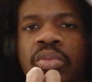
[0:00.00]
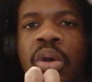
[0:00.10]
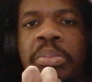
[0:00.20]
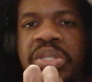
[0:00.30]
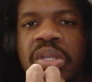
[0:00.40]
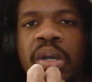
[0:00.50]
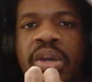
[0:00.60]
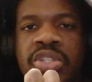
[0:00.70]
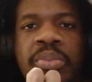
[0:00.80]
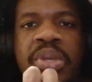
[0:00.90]

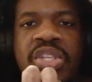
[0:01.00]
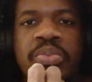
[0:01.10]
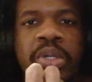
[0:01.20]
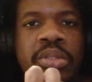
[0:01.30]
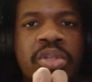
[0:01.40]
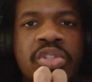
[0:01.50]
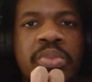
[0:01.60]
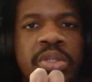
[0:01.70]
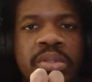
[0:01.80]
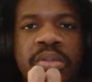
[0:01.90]
Wan-Bissaka is a best man,
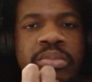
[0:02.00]
isn't he?